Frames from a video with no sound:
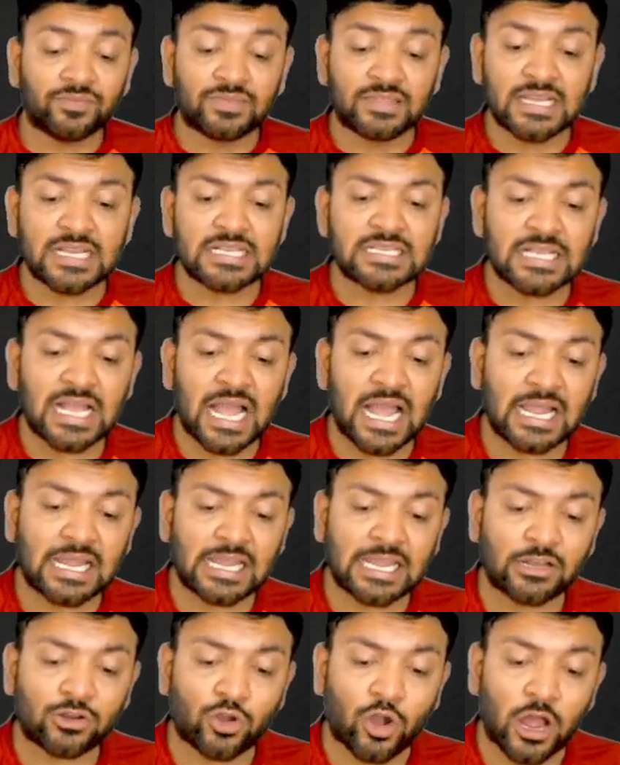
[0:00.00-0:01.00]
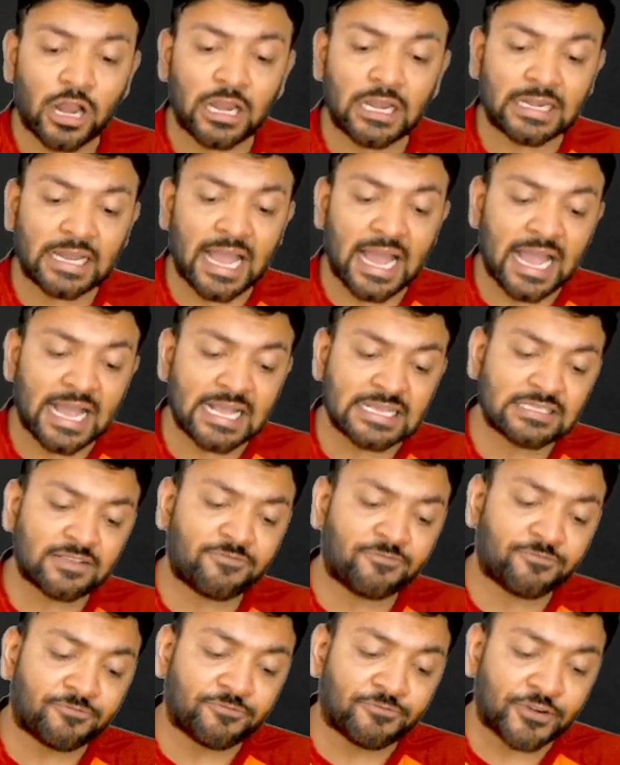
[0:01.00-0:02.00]
This I can call it as
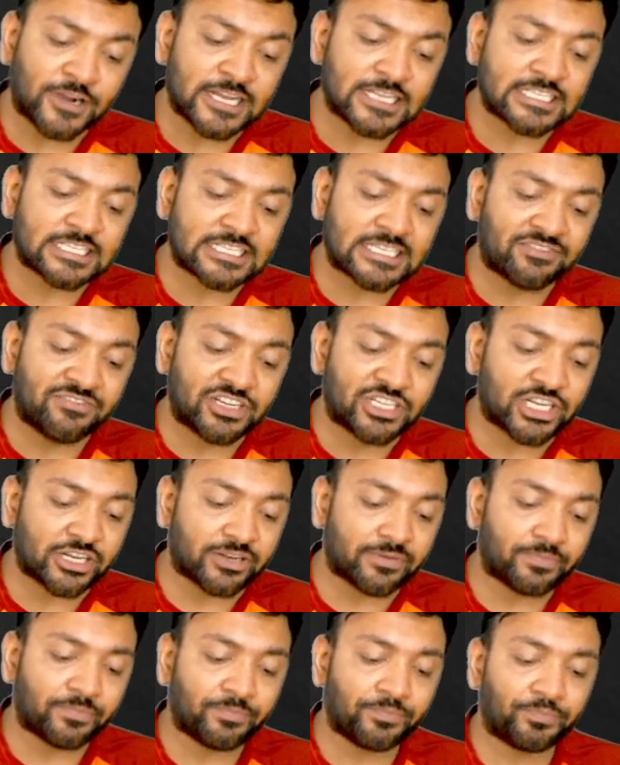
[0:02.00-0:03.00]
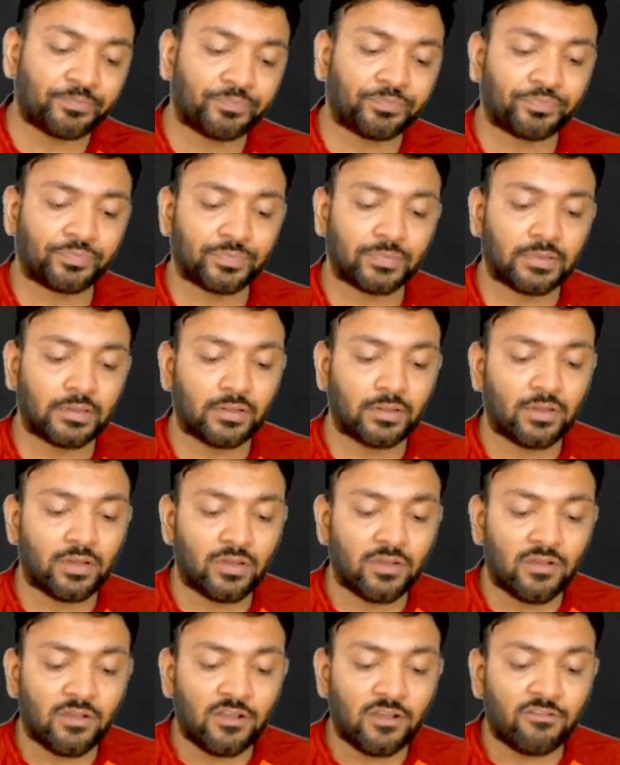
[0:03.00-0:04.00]
the first revision.
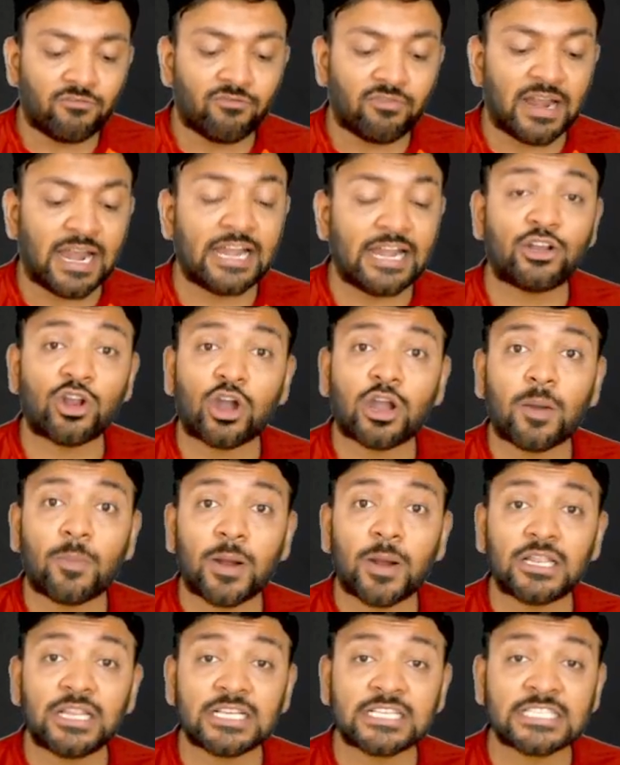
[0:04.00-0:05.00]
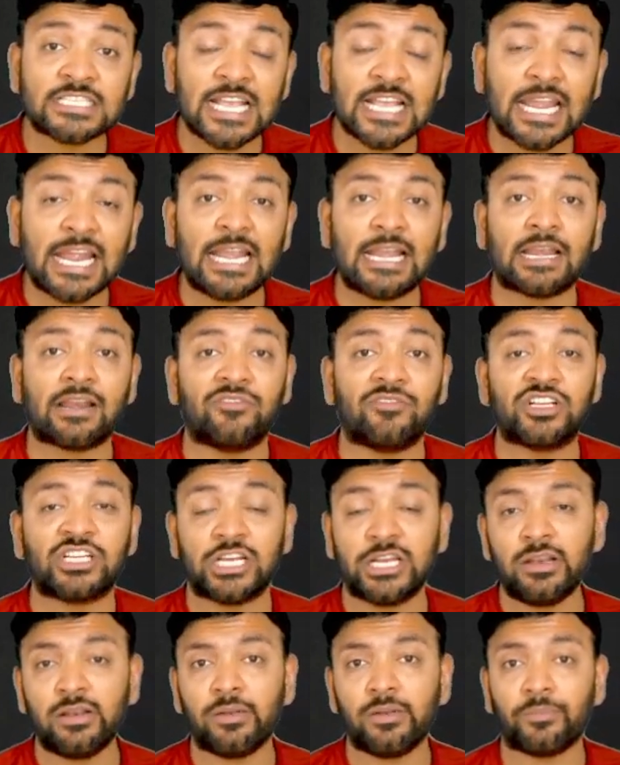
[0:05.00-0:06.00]
When I talk about the second
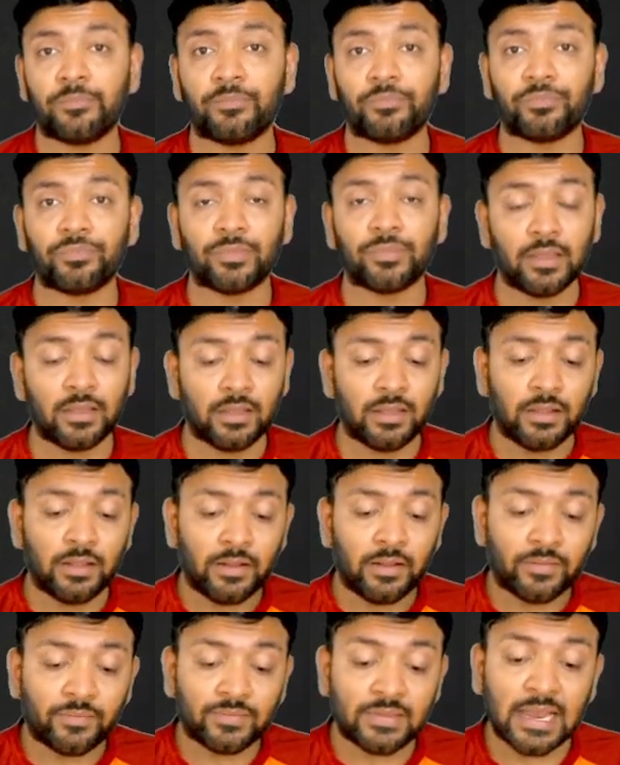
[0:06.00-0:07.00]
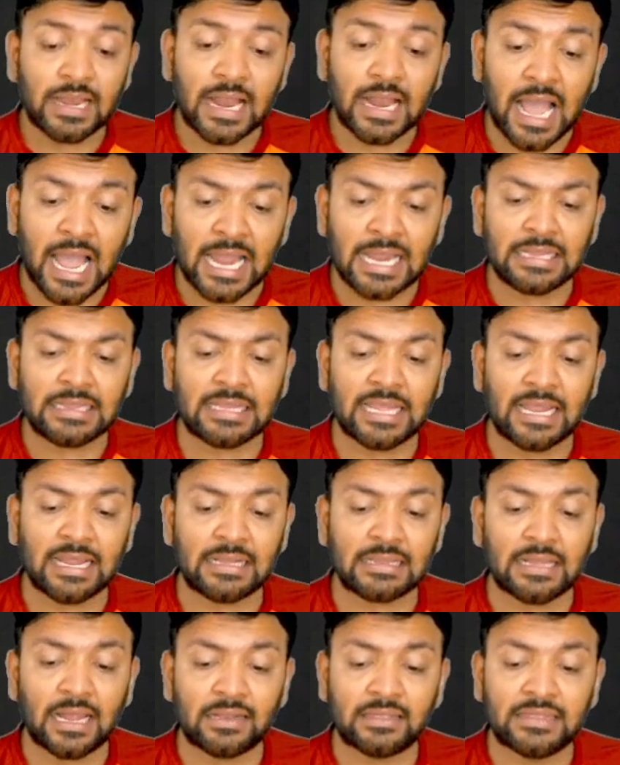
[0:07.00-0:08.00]
revision, then I
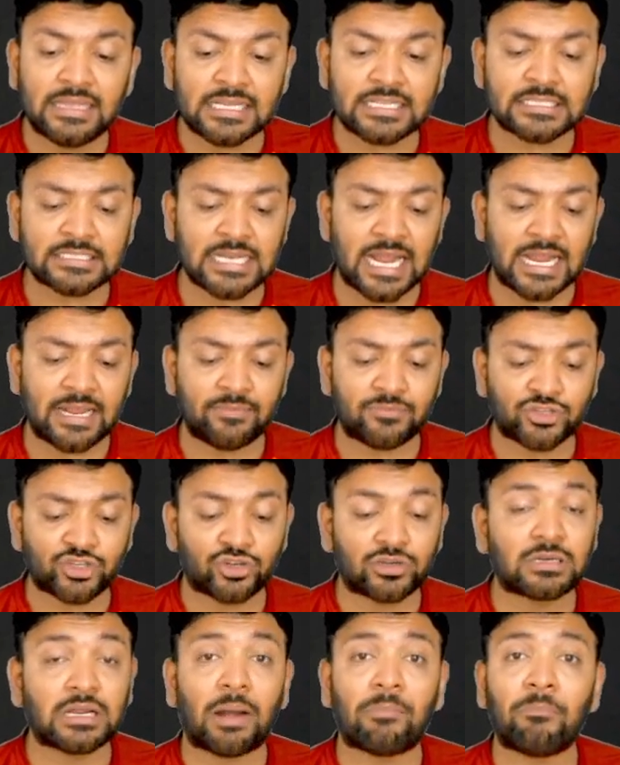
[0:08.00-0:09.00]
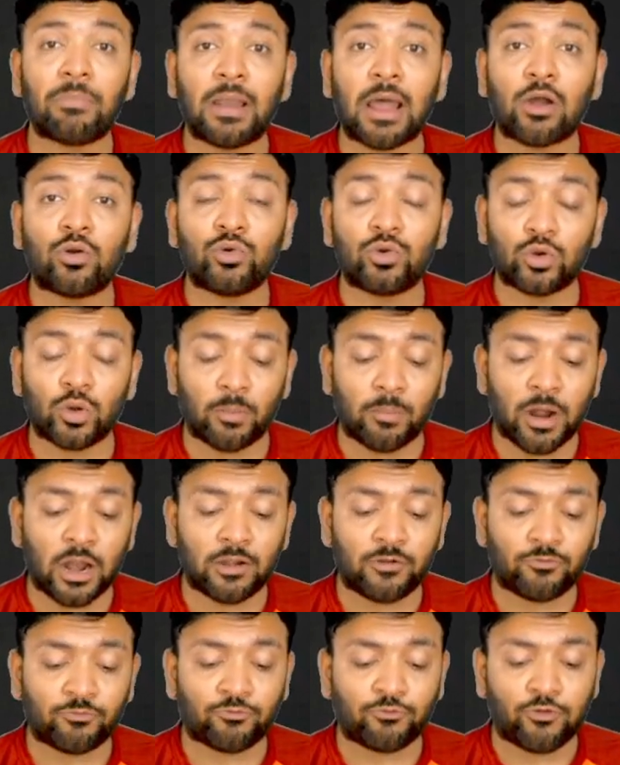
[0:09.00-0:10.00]
think that this time should come down to
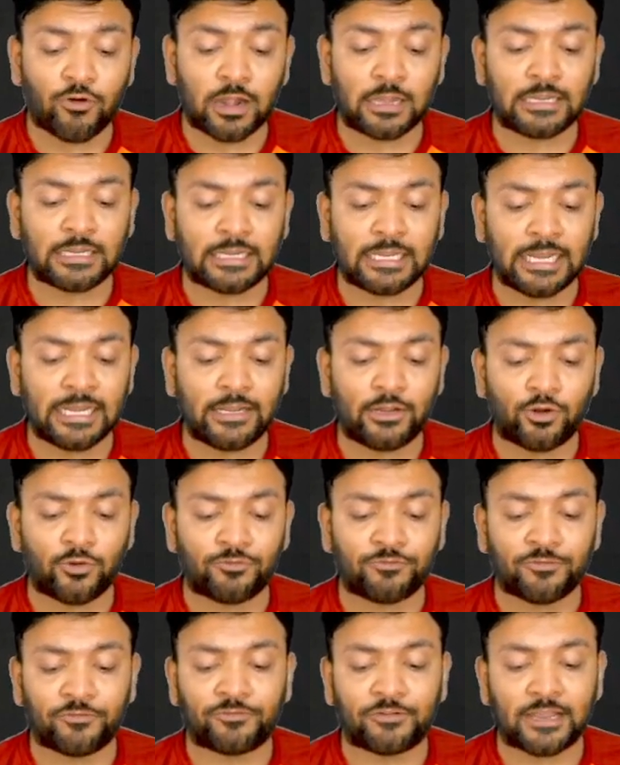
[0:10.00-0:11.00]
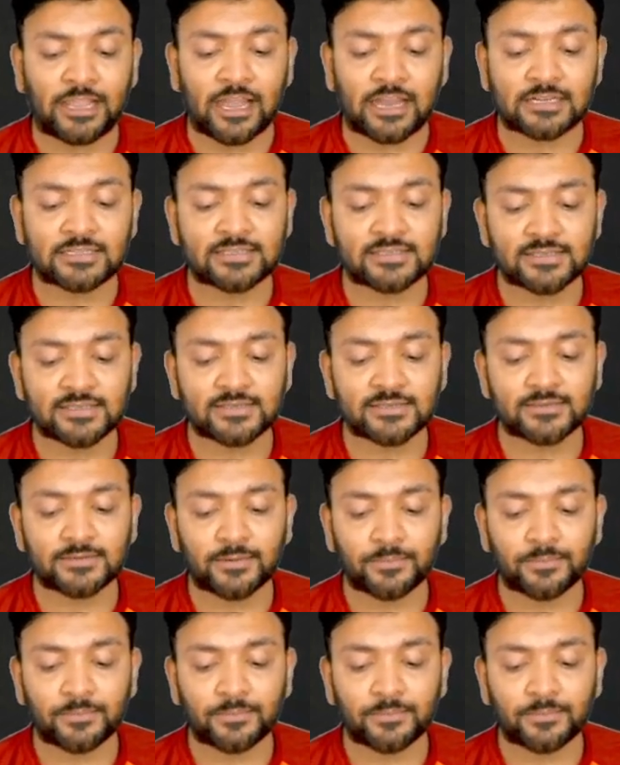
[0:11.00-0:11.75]
about 40 to 50 hours.